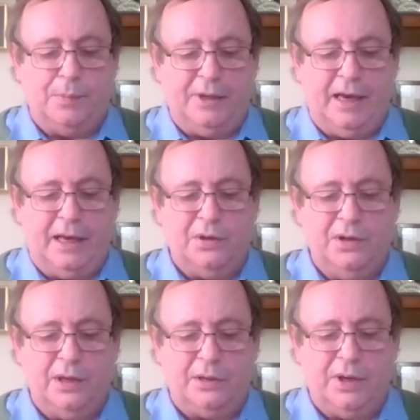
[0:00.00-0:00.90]
began to
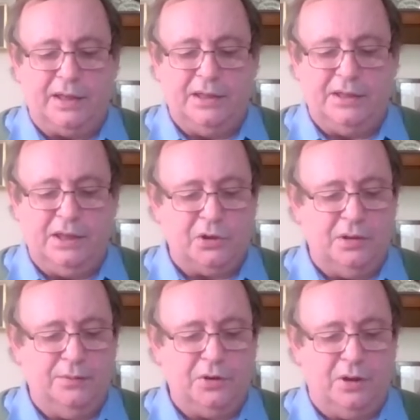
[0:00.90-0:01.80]
attract the attention
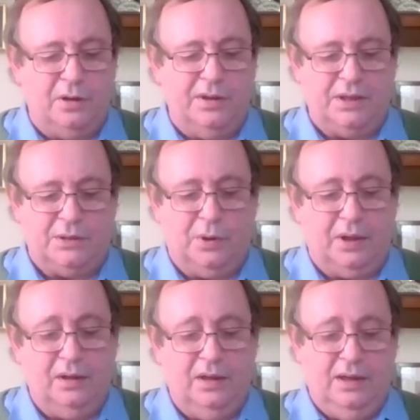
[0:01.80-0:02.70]
of journalists as
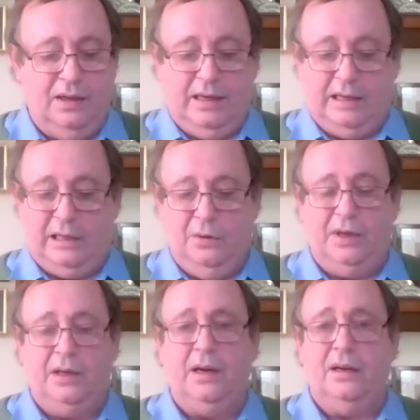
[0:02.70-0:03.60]
well,
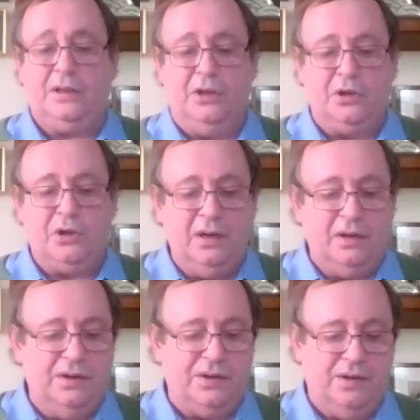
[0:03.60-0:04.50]
including Erskine
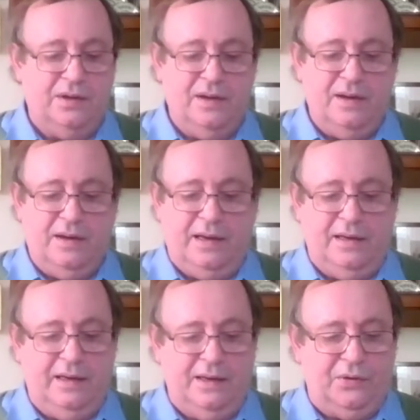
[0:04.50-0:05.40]
Childers in
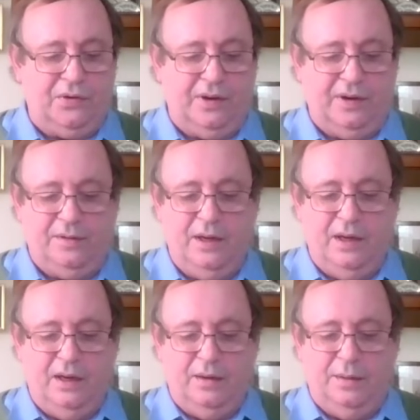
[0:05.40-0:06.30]
his
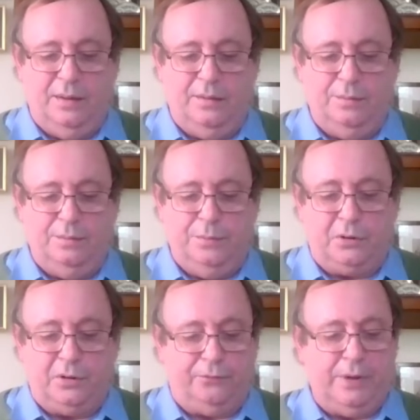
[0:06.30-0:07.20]

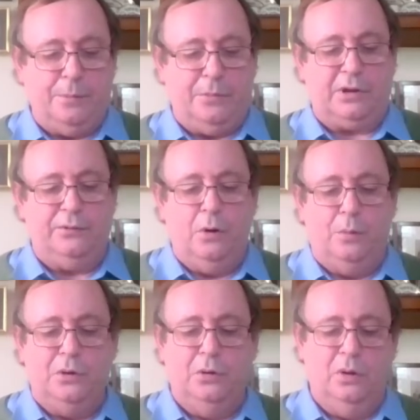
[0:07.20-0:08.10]
book, The Framework of Home
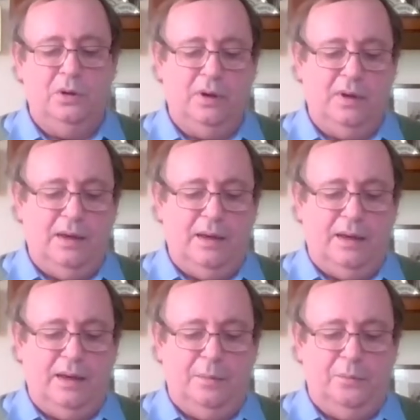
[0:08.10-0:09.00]
Rule,
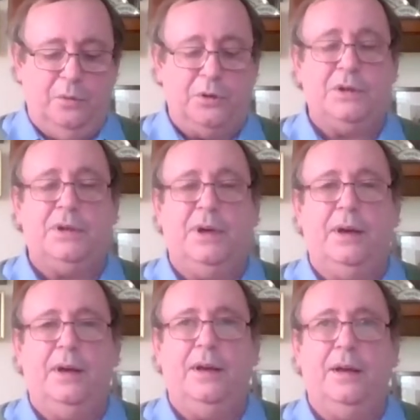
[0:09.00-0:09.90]
which
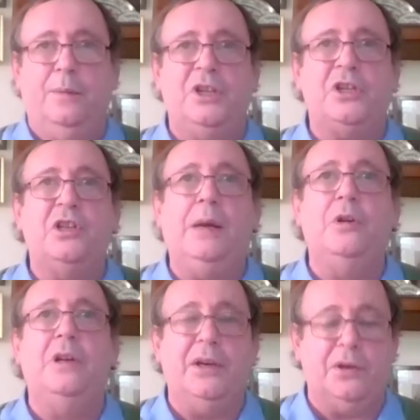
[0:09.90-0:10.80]
a position he
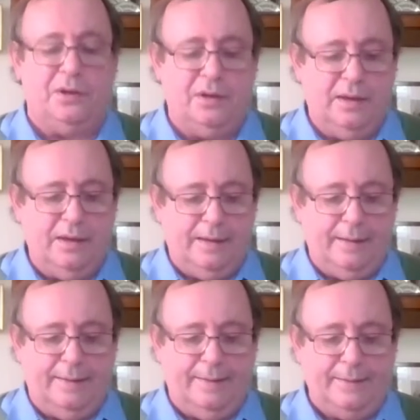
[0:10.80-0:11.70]
would later
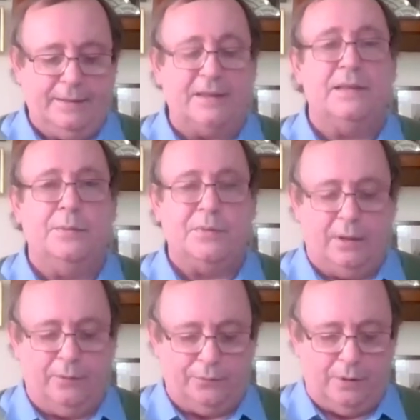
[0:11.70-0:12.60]
distance
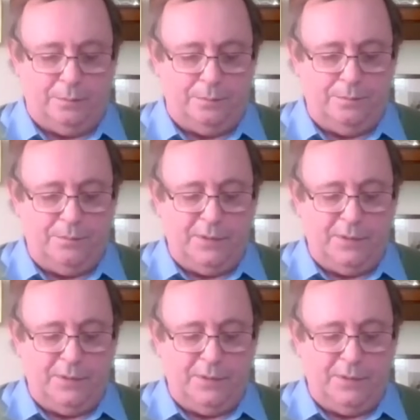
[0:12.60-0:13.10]
himself from.